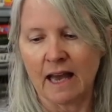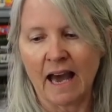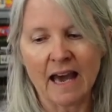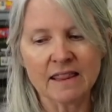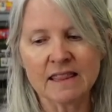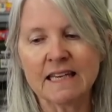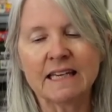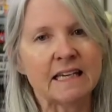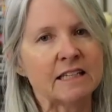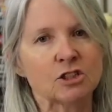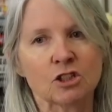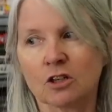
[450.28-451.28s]
I think
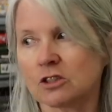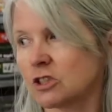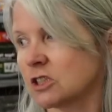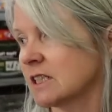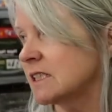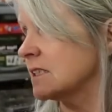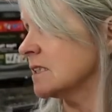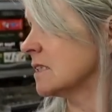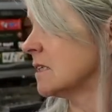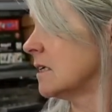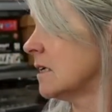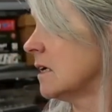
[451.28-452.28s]
he charged us
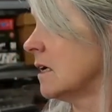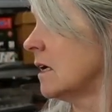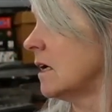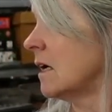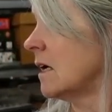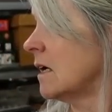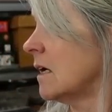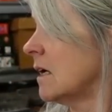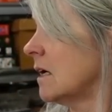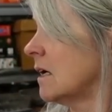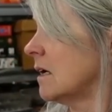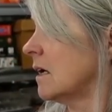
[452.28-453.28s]

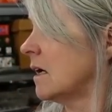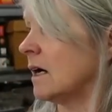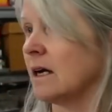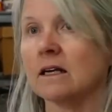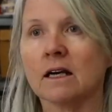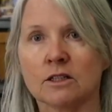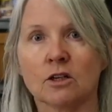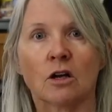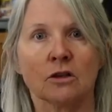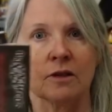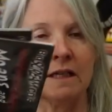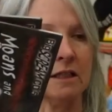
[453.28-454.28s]
a dollar each. A
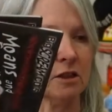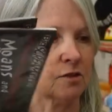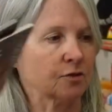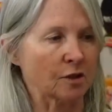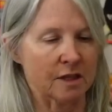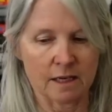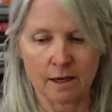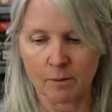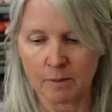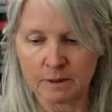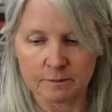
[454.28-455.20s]
dollar each for them.